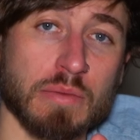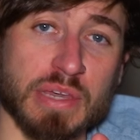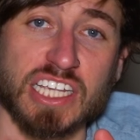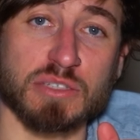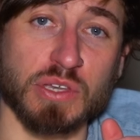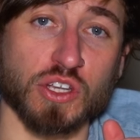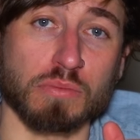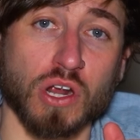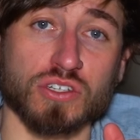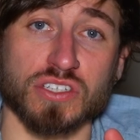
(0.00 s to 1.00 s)
piecemeal
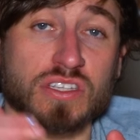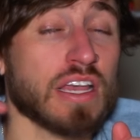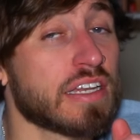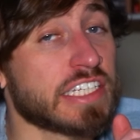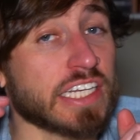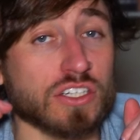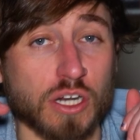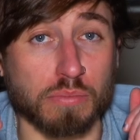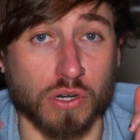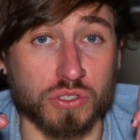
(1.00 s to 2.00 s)
approaches, tiered
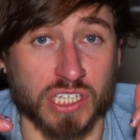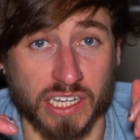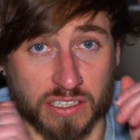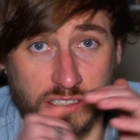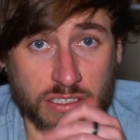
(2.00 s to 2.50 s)
approaching.